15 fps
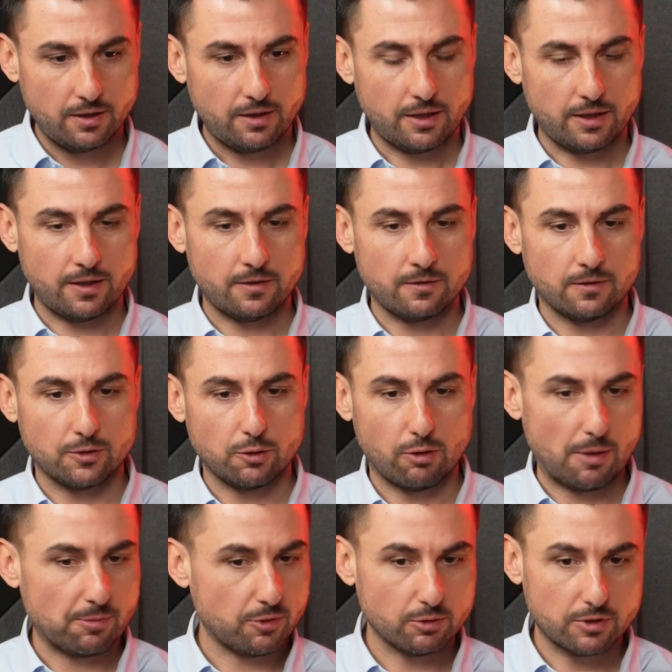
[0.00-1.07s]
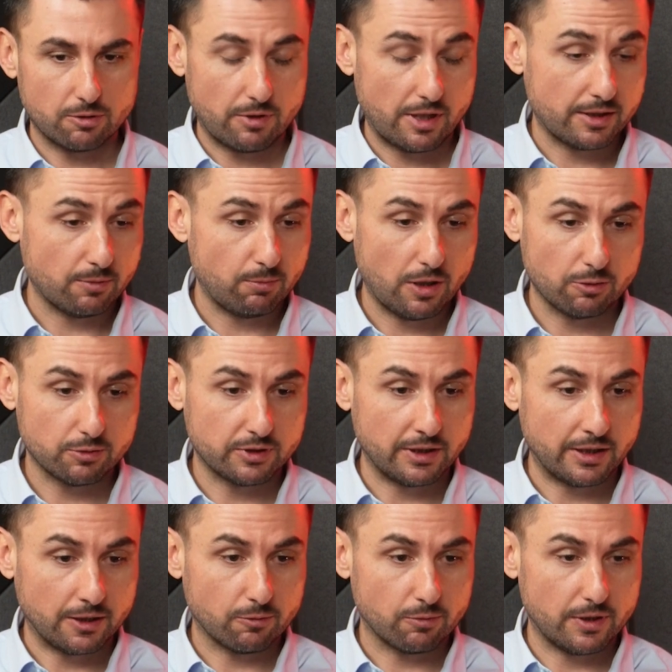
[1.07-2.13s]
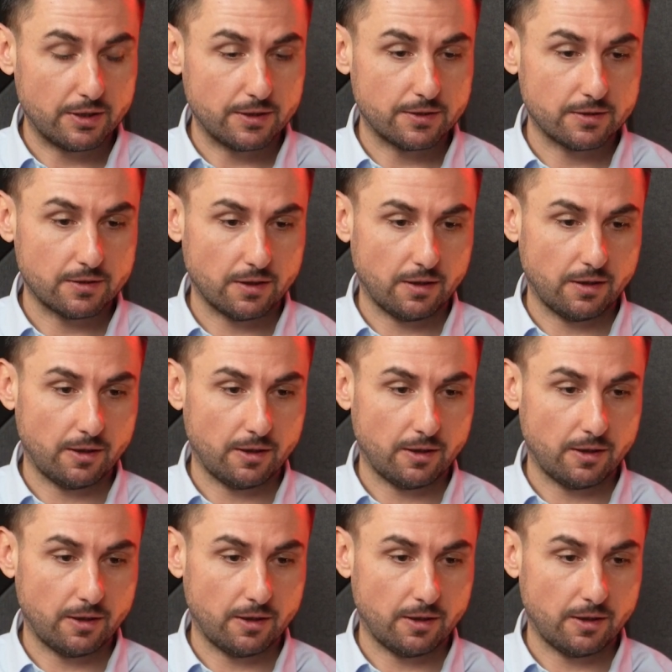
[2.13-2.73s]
And you're absolutely right about the increased